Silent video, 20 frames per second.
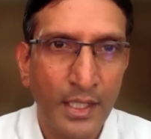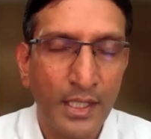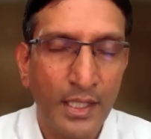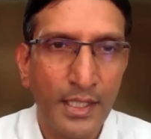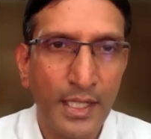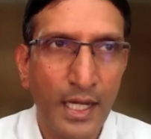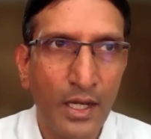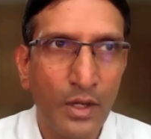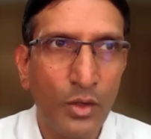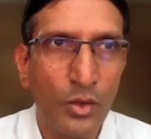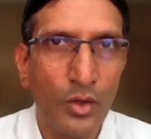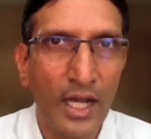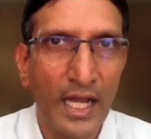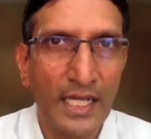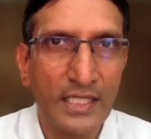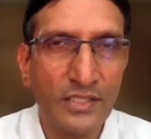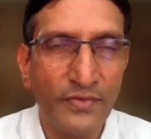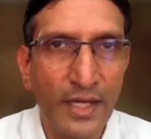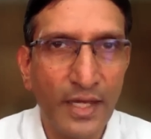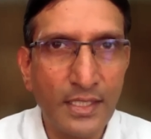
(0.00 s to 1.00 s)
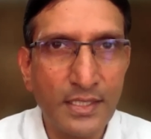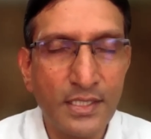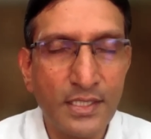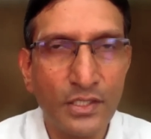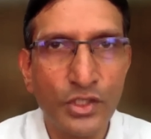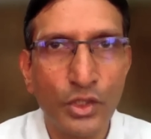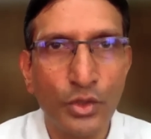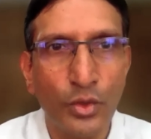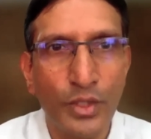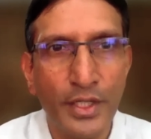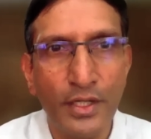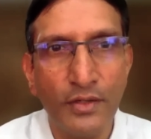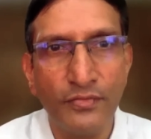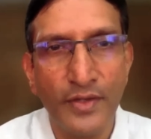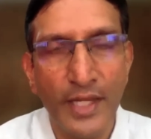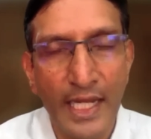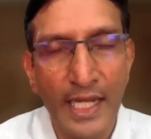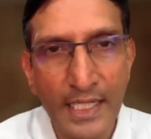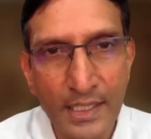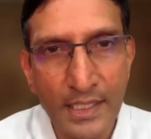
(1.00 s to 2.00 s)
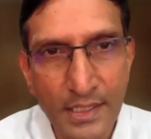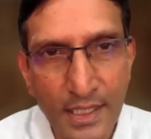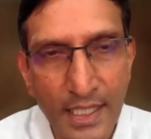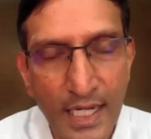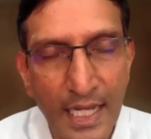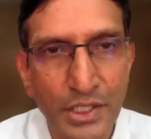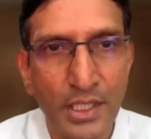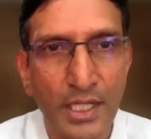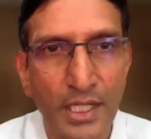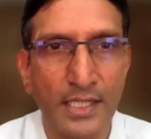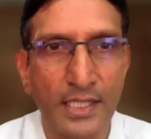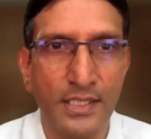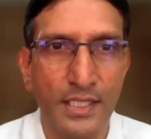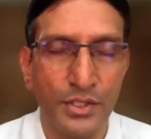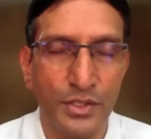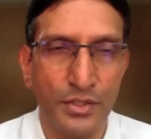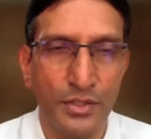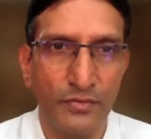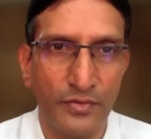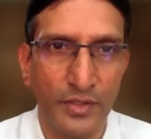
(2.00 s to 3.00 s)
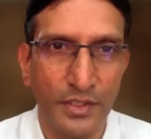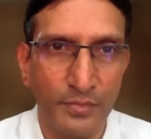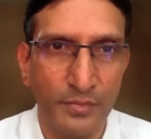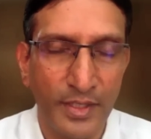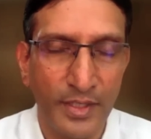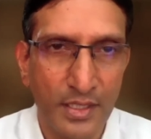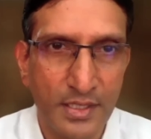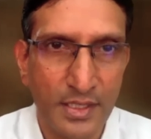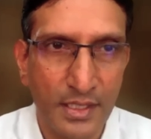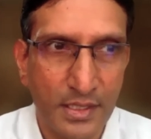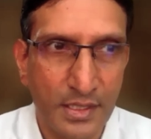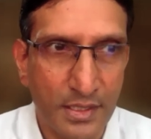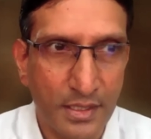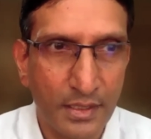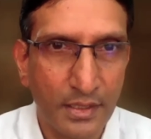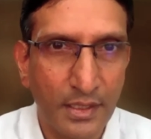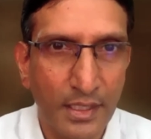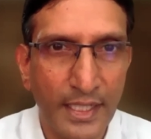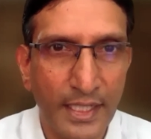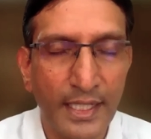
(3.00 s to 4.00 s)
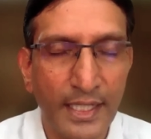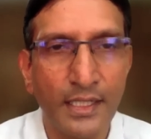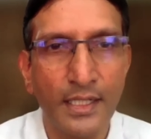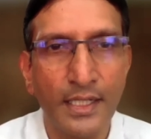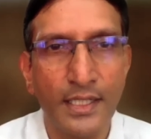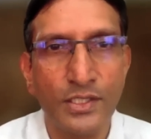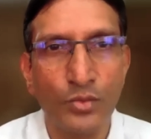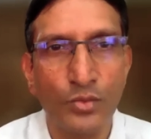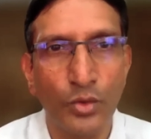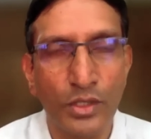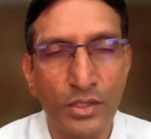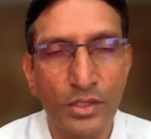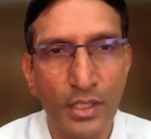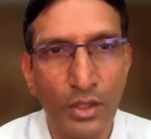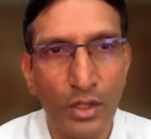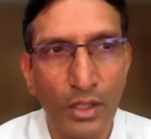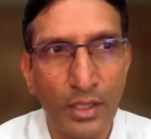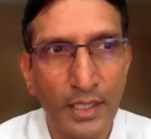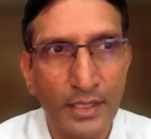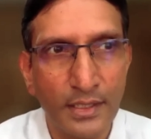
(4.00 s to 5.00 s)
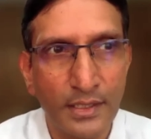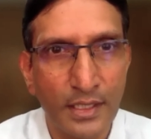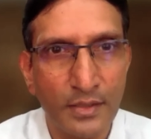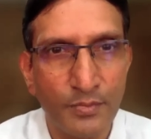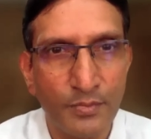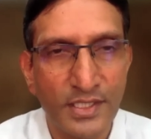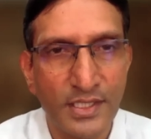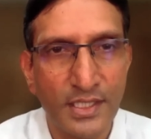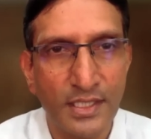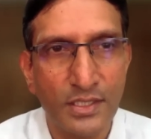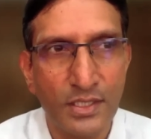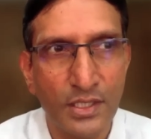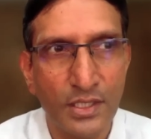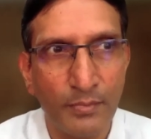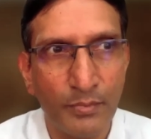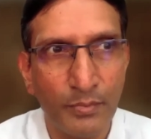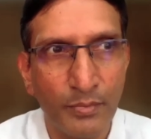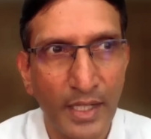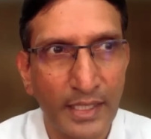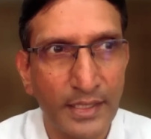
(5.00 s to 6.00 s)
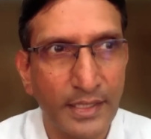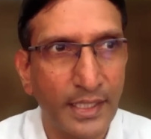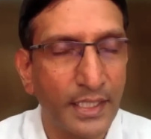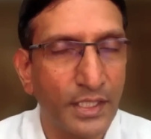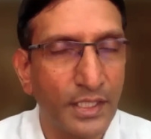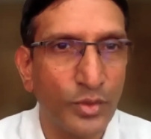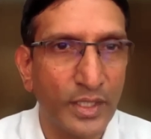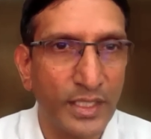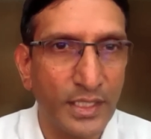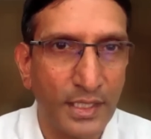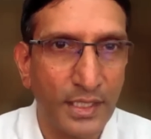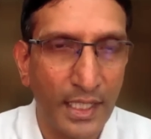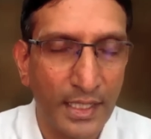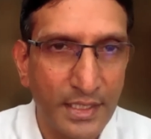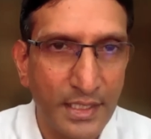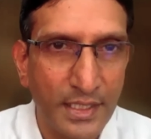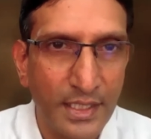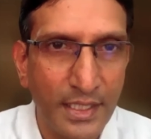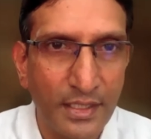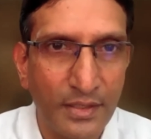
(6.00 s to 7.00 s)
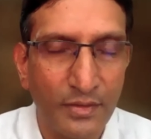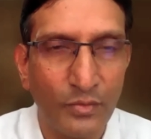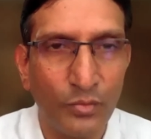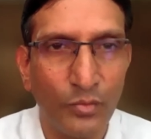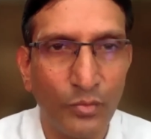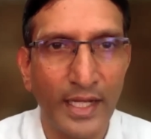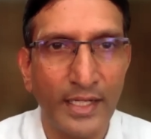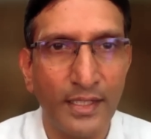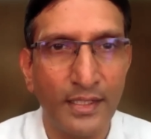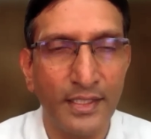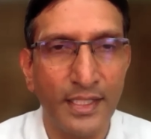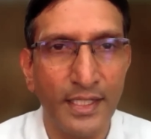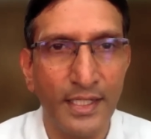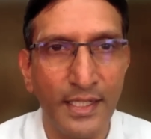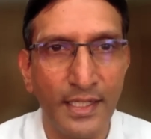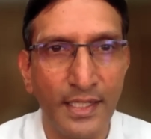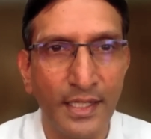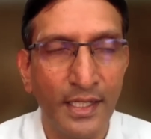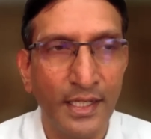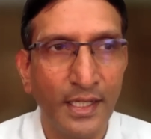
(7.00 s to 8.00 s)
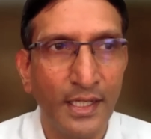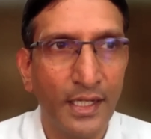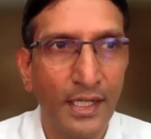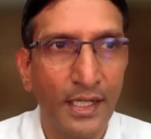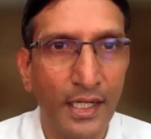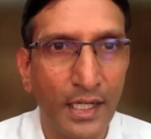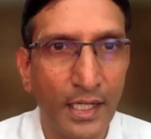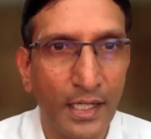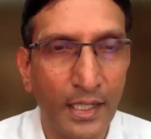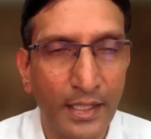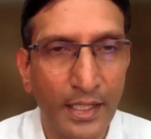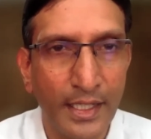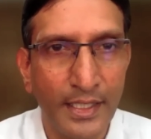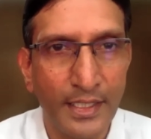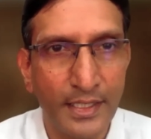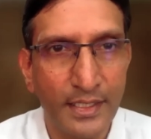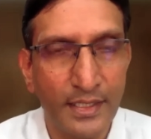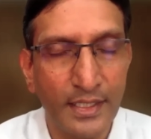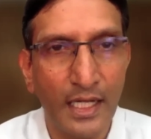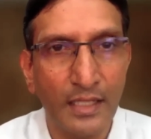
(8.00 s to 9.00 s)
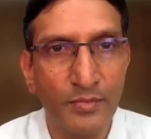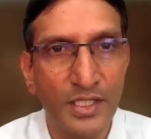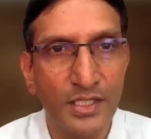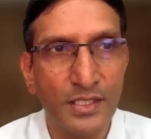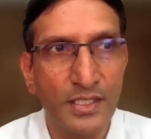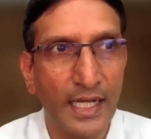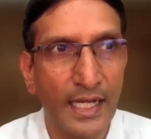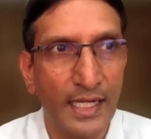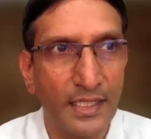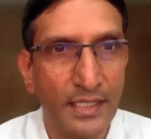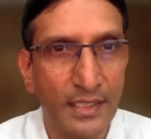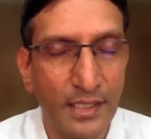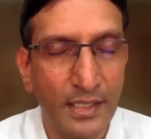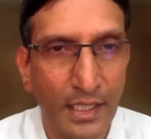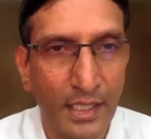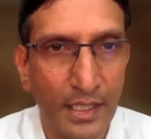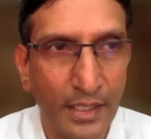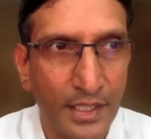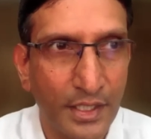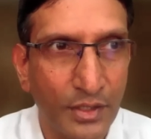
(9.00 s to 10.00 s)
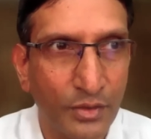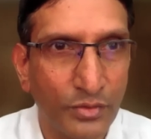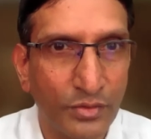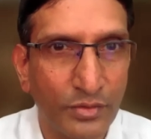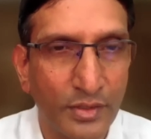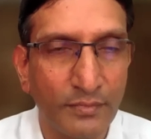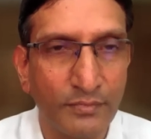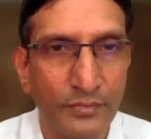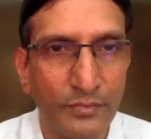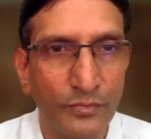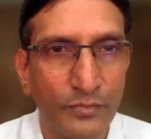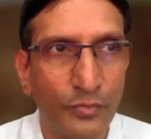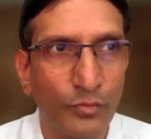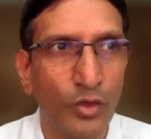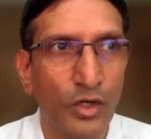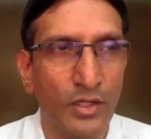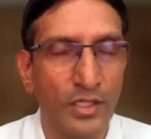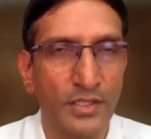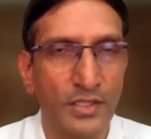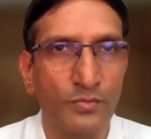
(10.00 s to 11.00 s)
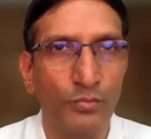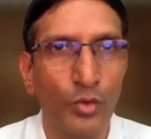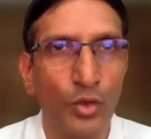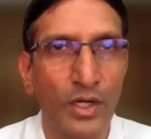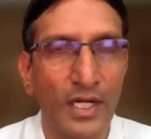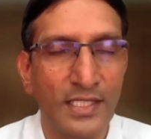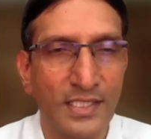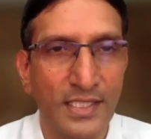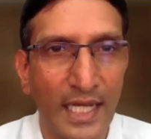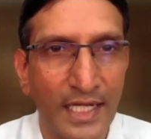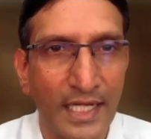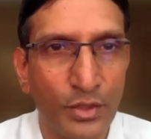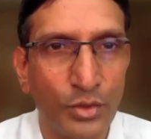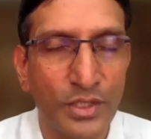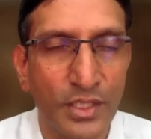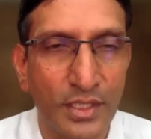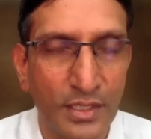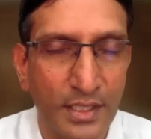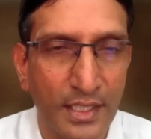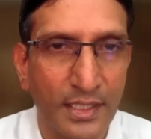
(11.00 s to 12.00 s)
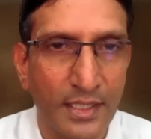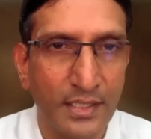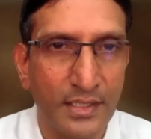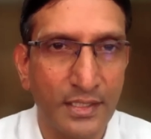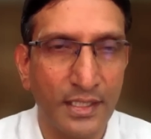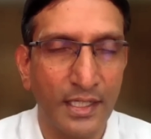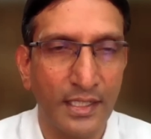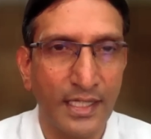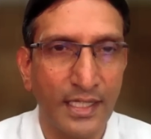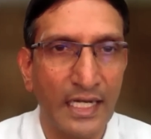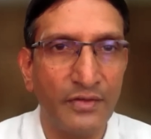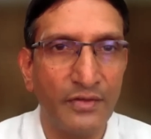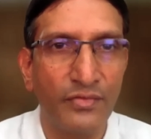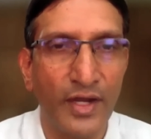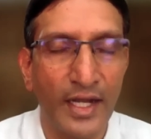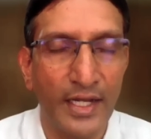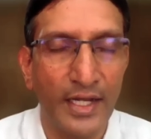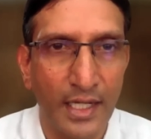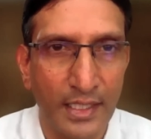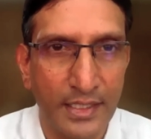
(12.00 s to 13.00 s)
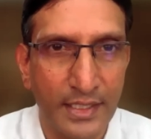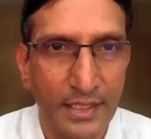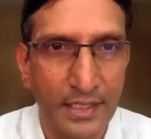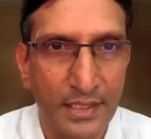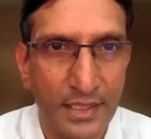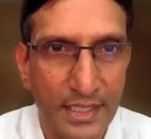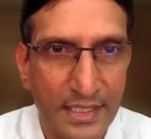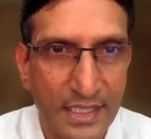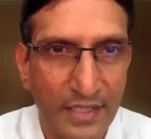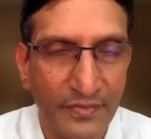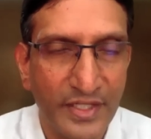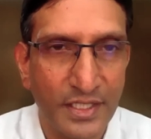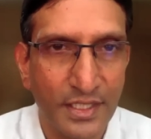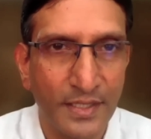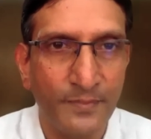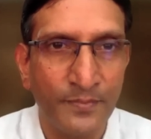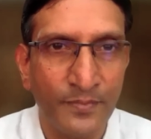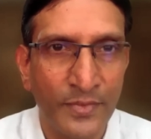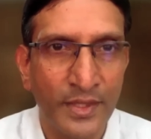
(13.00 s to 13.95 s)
Now, as far as the story of internationalization of Kashmir is concerned, again, it's worth recalling that President Trump, I think in 2019, when the Indian government had, more or less diluted and nullified Article 370,